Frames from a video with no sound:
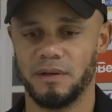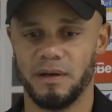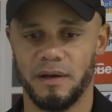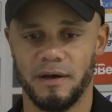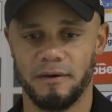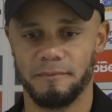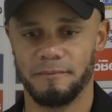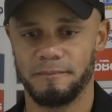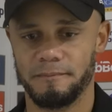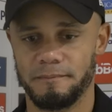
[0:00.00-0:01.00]

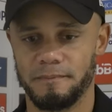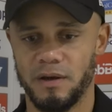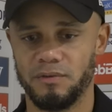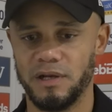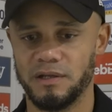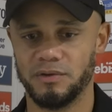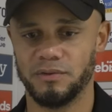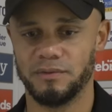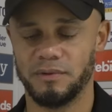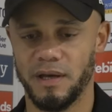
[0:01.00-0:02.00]
Um, I really
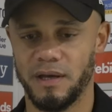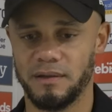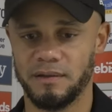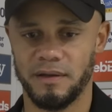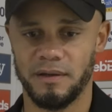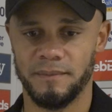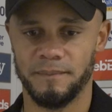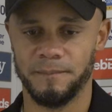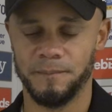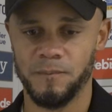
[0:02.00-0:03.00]
do, and
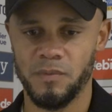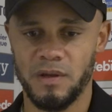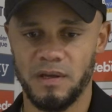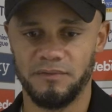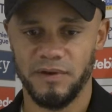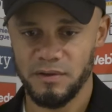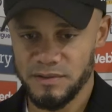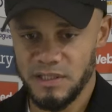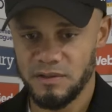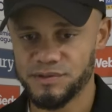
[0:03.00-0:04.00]
um, if he
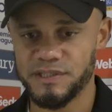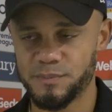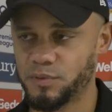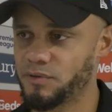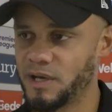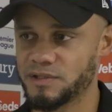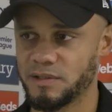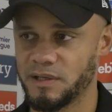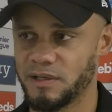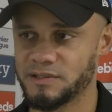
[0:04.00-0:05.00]
continues his
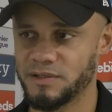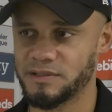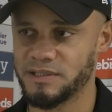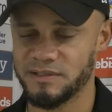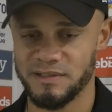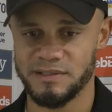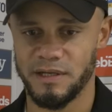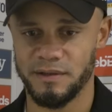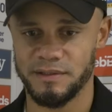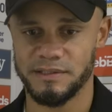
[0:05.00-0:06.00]
progression like he's done since the
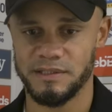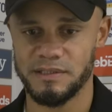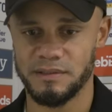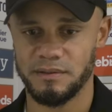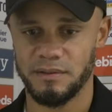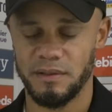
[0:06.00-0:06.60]
start of the season.